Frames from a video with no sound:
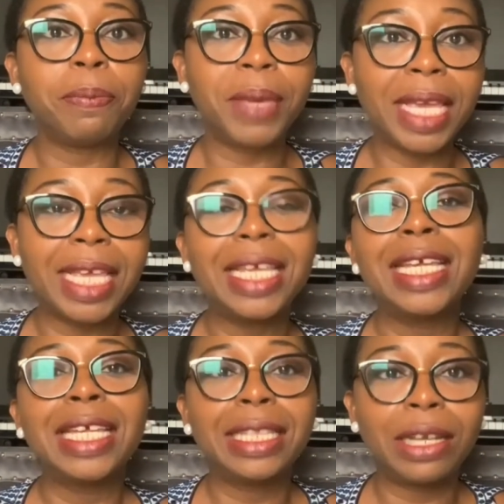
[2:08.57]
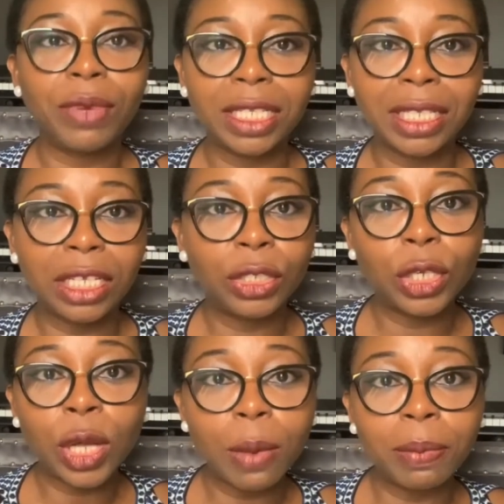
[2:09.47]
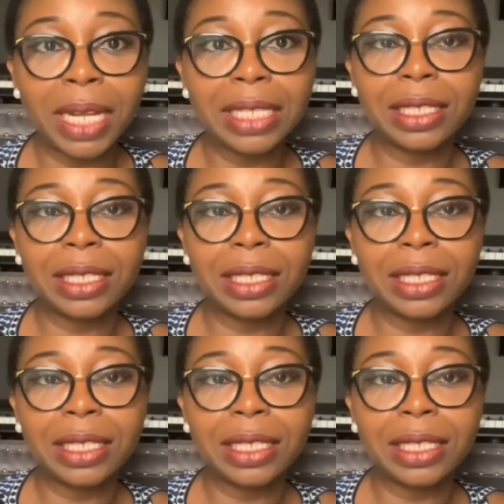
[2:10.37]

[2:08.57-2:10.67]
B. The residential complex